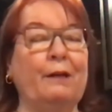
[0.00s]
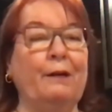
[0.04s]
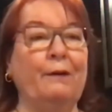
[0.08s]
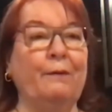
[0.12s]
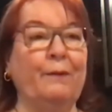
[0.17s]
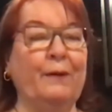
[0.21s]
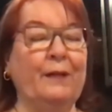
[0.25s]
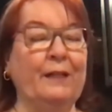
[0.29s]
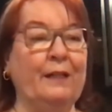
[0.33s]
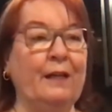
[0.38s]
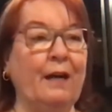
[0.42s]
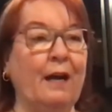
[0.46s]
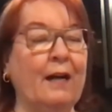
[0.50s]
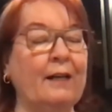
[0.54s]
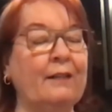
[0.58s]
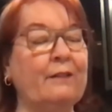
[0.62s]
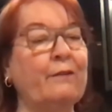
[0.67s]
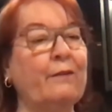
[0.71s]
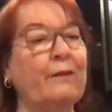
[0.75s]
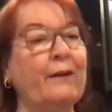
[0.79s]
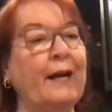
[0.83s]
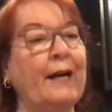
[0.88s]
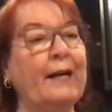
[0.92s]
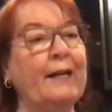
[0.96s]
When God
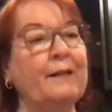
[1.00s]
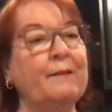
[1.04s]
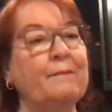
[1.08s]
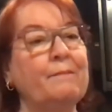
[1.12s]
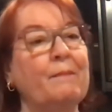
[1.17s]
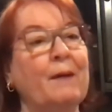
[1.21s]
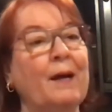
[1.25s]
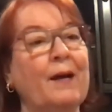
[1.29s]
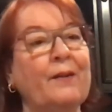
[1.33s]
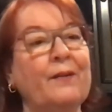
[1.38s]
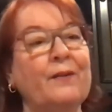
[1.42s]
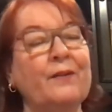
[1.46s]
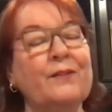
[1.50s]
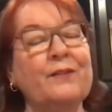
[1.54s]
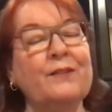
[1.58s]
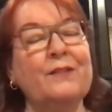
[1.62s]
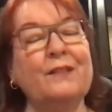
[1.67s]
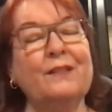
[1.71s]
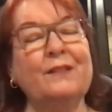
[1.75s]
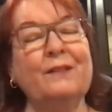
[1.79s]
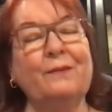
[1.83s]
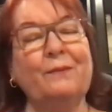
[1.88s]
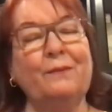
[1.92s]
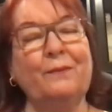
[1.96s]
Created
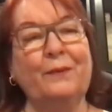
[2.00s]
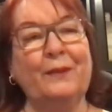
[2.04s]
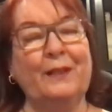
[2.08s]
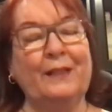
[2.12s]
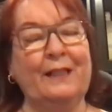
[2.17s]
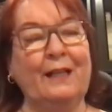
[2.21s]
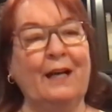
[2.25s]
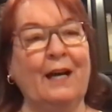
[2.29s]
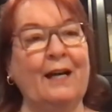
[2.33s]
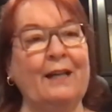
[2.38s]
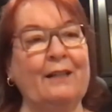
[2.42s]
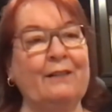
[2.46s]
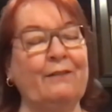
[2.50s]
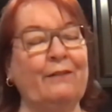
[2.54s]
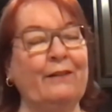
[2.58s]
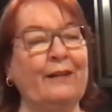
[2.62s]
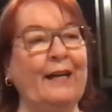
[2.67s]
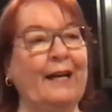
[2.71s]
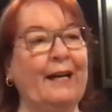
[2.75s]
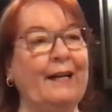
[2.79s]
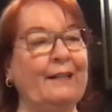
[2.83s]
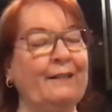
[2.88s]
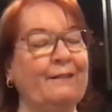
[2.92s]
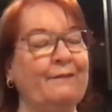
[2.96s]
Mothers, When God
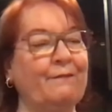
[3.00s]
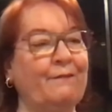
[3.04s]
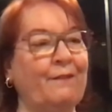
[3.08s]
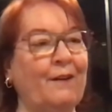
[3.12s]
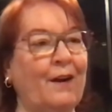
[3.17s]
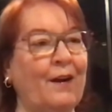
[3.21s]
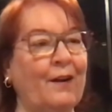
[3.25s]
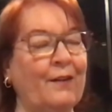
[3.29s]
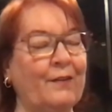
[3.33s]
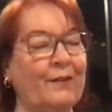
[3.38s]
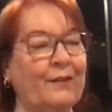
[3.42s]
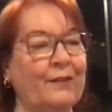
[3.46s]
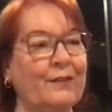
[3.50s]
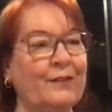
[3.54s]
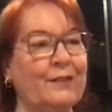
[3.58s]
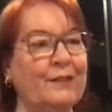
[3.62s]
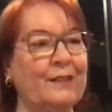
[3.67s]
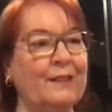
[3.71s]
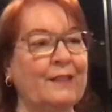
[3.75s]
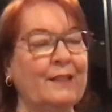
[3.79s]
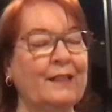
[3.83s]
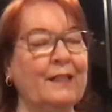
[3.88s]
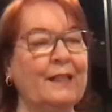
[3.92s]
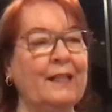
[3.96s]
Created
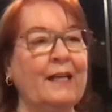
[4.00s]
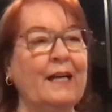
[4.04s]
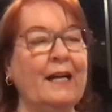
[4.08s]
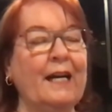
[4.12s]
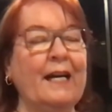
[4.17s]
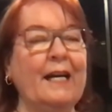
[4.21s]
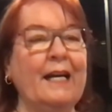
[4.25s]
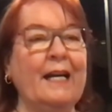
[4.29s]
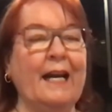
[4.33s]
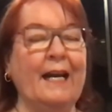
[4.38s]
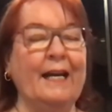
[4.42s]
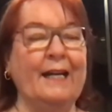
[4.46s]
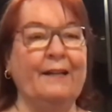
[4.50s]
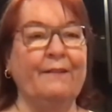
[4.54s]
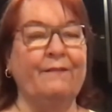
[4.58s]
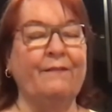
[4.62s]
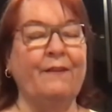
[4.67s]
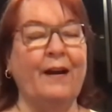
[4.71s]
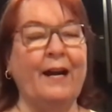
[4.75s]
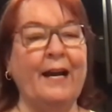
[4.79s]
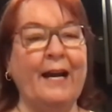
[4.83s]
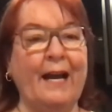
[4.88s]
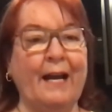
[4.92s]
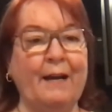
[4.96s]
Fathers, and
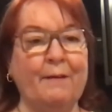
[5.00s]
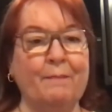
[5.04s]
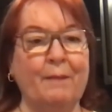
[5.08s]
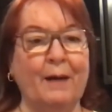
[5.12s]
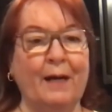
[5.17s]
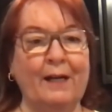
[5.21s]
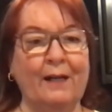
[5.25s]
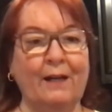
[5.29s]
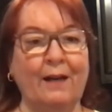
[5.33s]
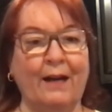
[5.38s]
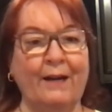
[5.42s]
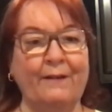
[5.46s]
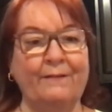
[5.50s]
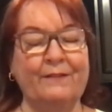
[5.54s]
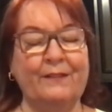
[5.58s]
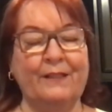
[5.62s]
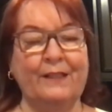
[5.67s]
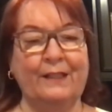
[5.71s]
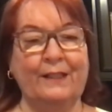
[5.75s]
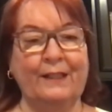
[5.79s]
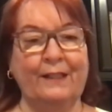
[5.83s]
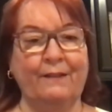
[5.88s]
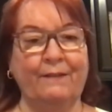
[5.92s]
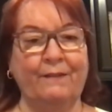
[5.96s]
If I Had My Life
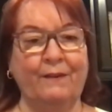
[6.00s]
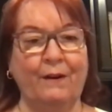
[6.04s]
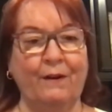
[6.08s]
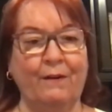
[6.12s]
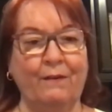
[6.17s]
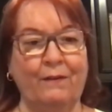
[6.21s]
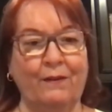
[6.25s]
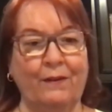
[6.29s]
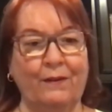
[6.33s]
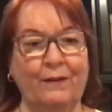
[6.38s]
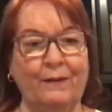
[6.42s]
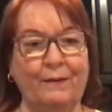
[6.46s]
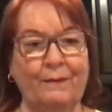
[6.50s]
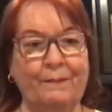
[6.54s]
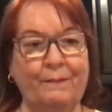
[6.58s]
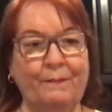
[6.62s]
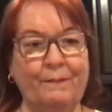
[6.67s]
to Live Over.